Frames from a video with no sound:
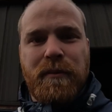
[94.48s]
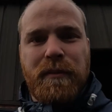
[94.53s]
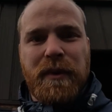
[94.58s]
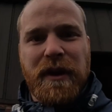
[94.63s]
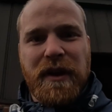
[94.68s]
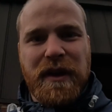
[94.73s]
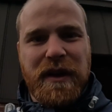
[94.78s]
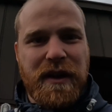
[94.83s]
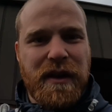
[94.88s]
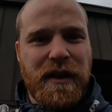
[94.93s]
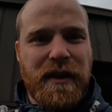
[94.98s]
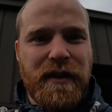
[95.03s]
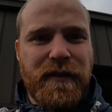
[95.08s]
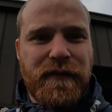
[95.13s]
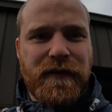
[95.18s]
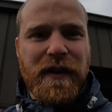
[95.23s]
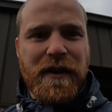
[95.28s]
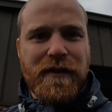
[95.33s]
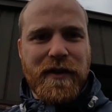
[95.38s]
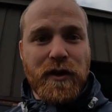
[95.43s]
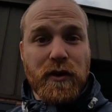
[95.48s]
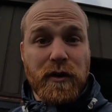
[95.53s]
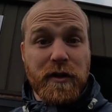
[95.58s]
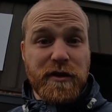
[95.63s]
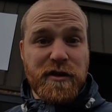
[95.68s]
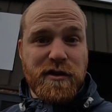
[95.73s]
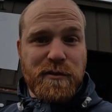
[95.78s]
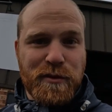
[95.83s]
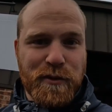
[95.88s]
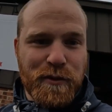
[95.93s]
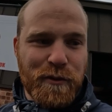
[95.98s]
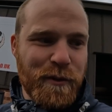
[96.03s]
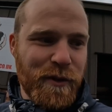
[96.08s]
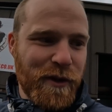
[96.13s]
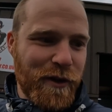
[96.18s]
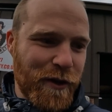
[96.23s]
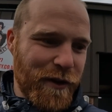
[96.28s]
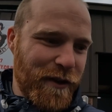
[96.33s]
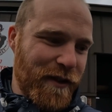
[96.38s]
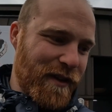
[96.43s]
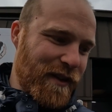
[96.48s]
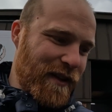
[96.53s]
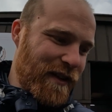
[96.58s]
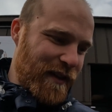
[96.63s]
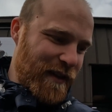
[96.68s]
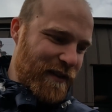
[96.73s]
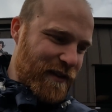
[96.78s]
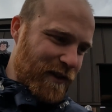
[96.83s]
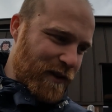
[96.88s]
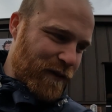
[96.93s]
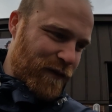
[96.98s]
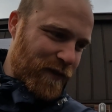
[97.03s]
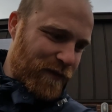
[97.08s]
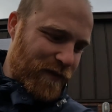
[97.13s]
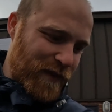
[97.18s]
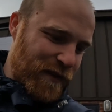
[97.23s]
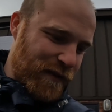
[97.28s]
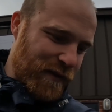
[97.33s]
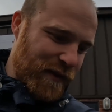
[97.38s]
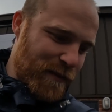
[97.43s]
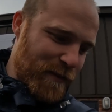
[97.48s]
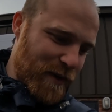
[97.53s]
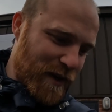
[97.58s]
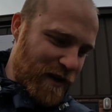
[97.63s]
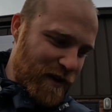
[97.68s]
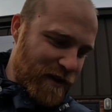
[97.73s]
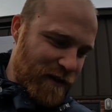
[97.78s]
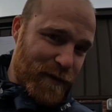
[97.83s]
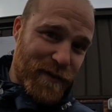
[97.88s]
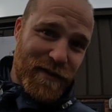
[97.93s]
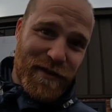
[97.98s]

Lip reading: But he's very knowledgeable on these R53 Minis.